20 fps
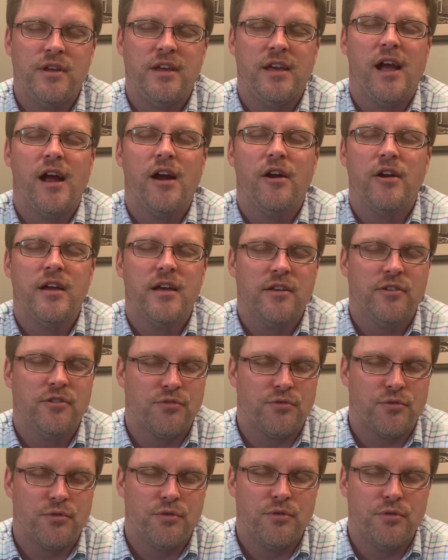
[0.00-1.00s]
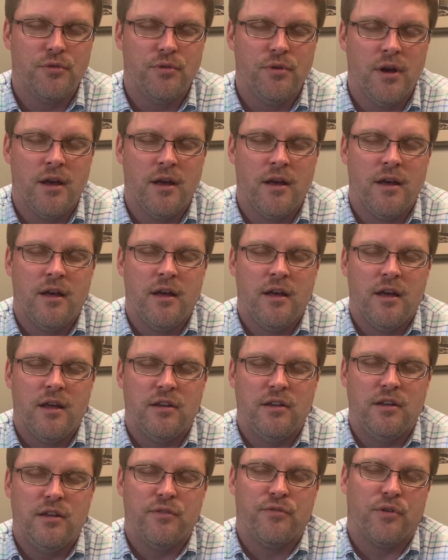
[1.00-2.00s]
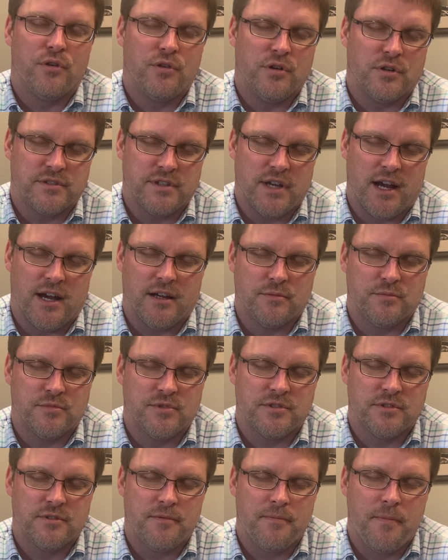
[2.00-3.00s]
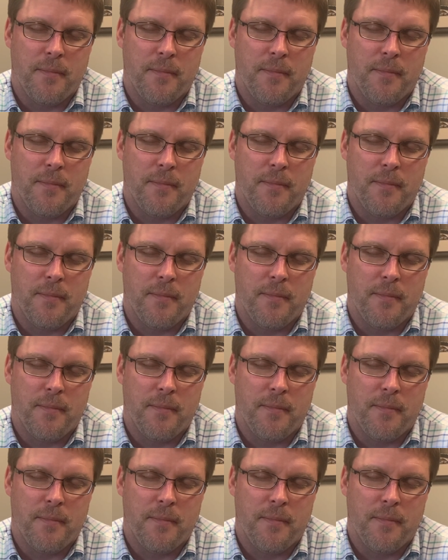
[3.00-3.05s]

carry us through difficult times.